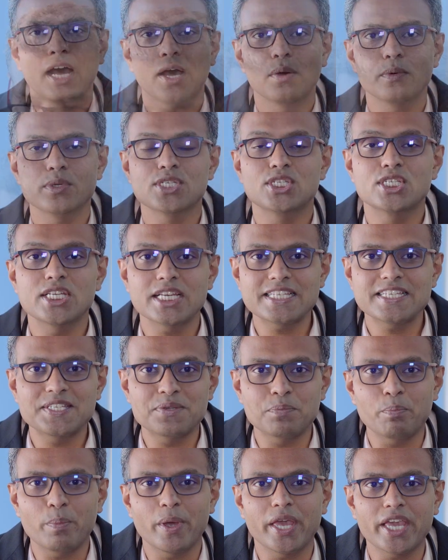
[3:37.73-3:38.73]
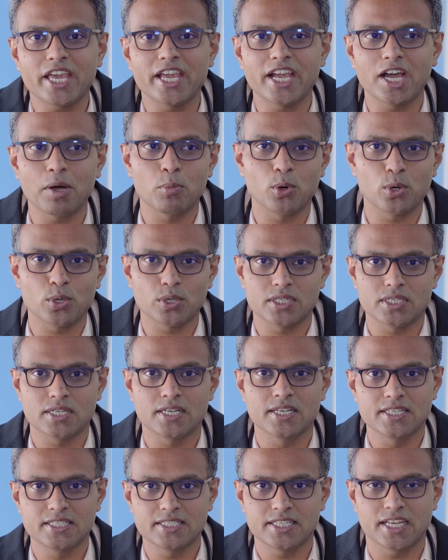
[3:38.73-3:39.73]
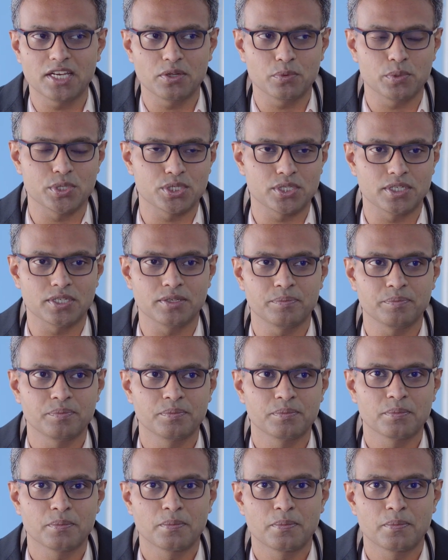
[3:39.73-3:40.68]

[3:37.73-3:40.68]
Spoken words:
I was just speaking about television.